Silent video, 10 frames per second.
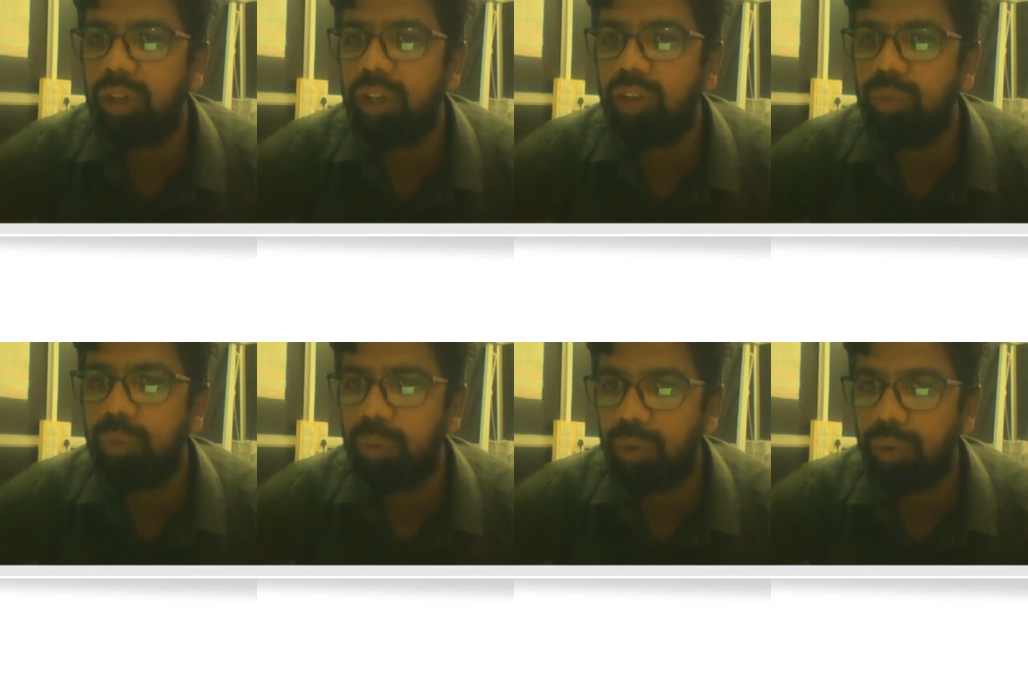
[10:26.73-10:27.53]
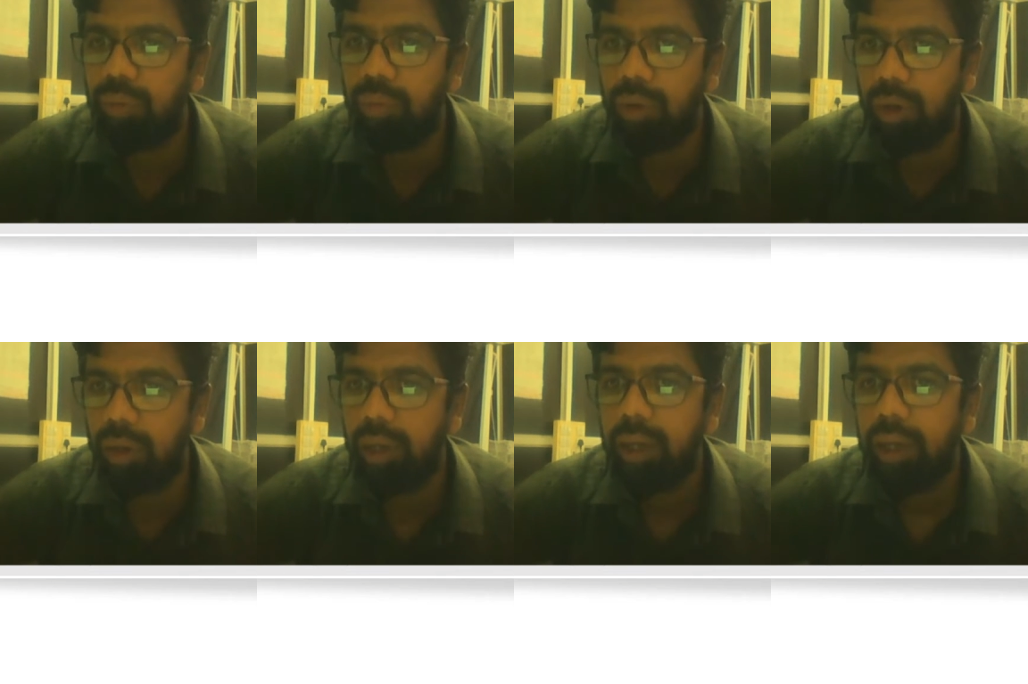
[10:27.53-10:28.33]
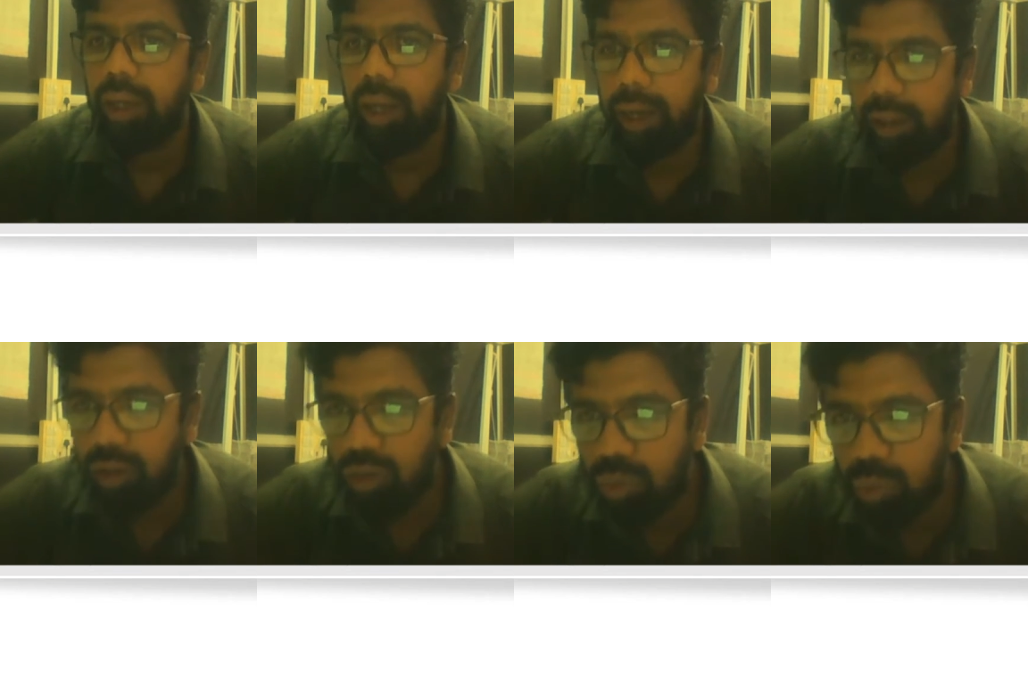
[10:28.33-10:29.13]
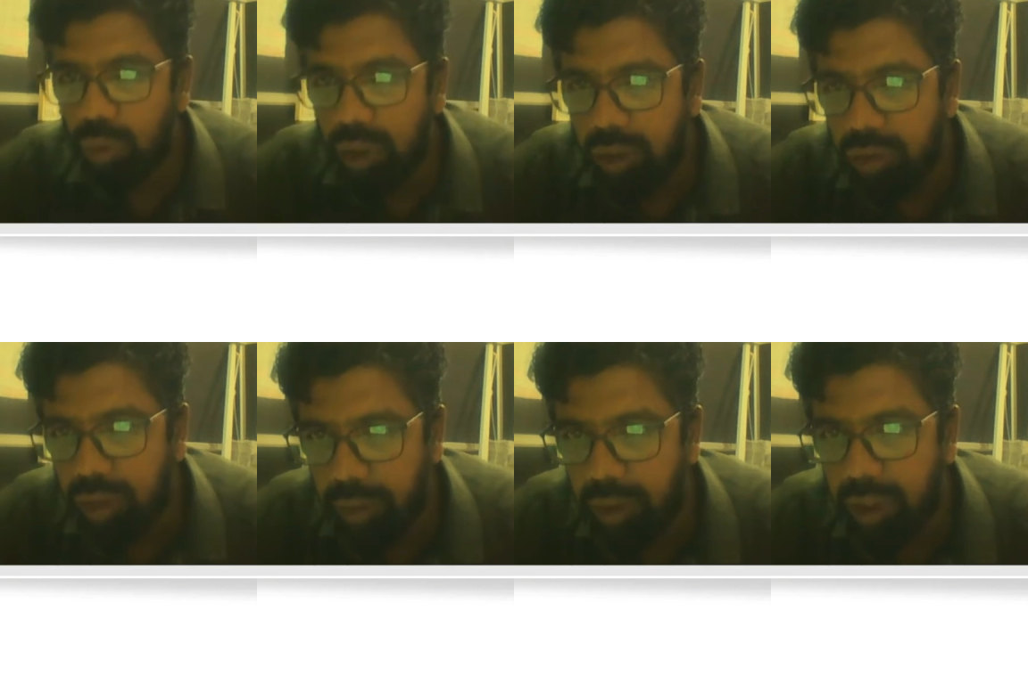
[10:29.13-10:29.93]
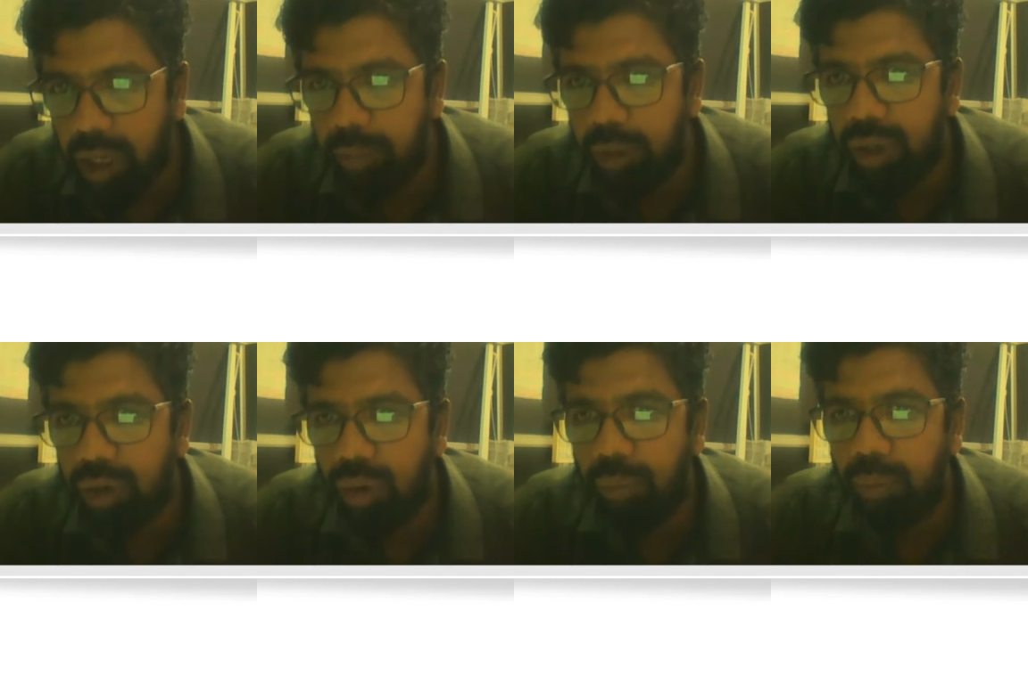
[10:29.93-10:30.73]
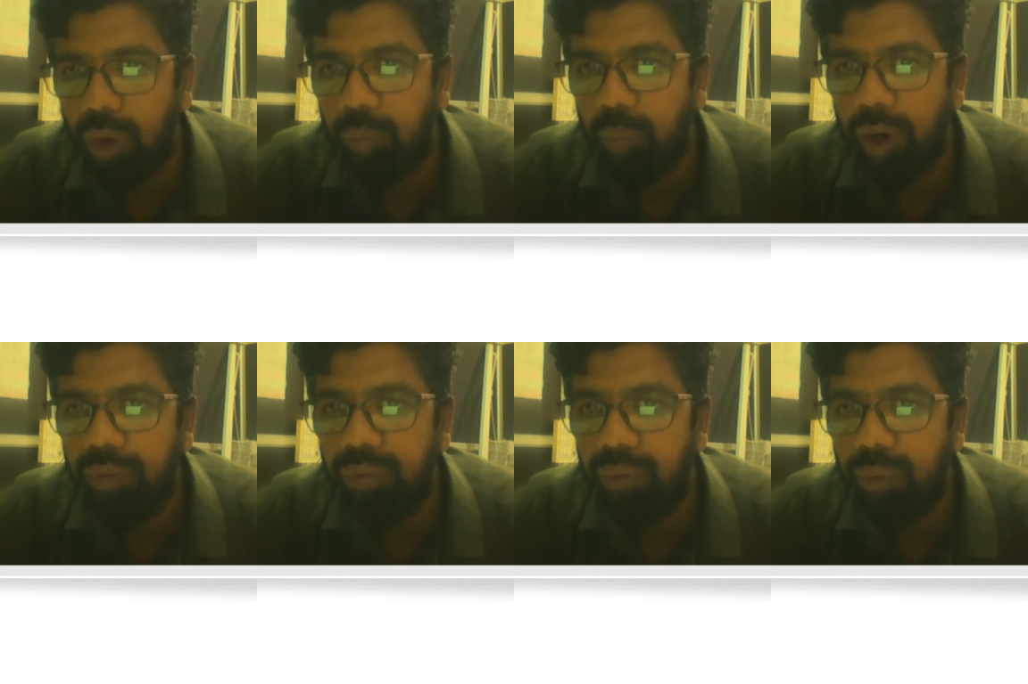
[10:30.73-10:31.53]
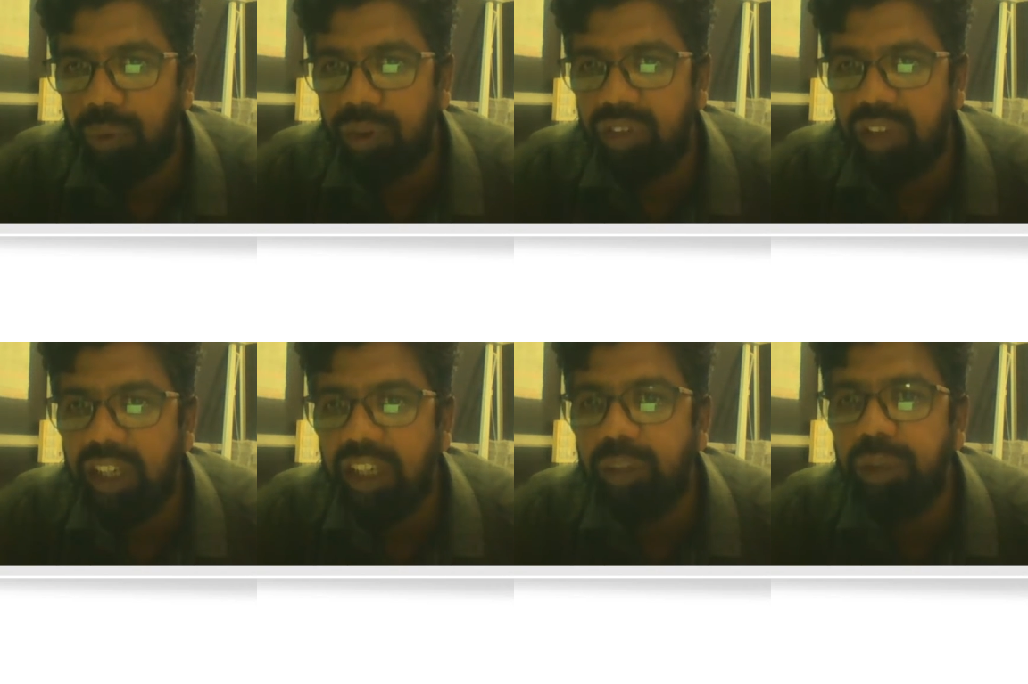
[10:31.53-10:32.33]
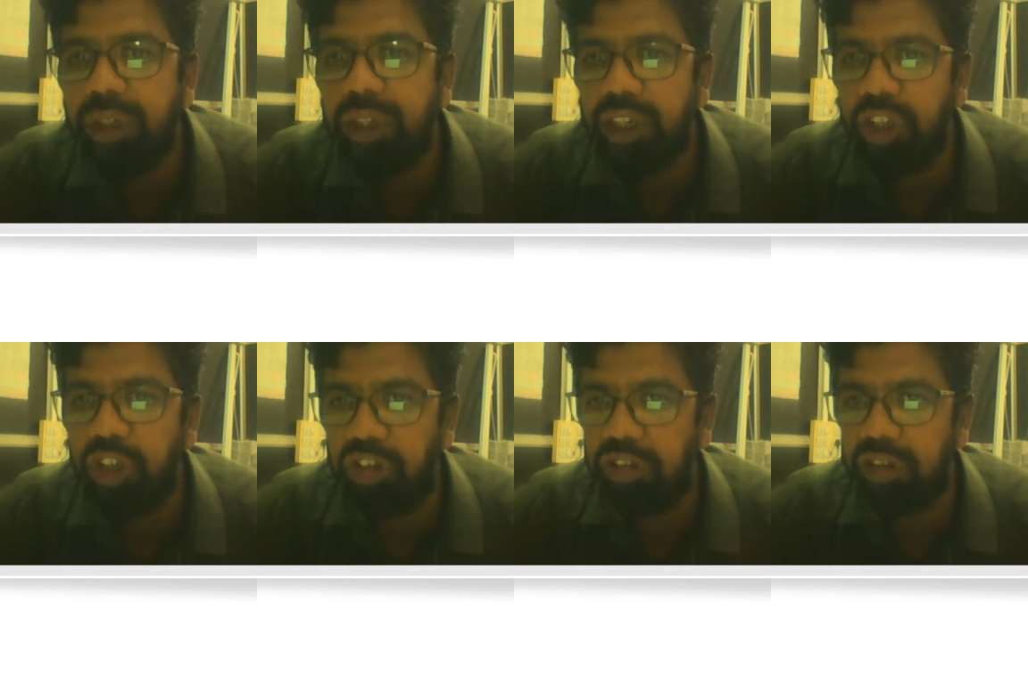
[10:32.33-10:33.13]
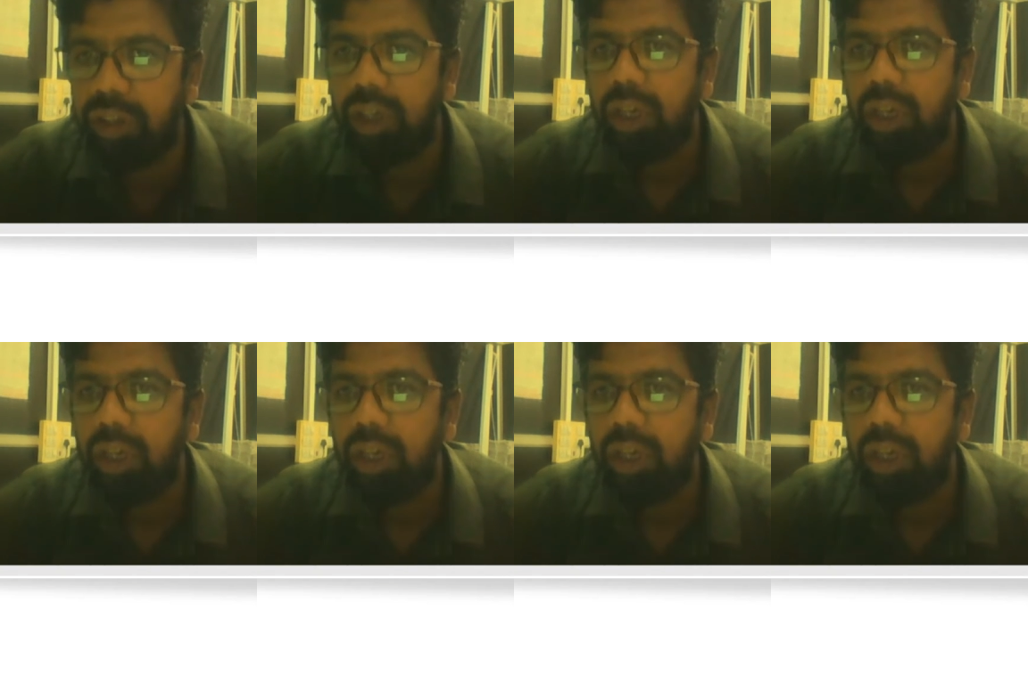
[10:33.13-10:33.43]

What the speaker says: this 4 wall, and this wall is having diameter of 1.4 centimeter each.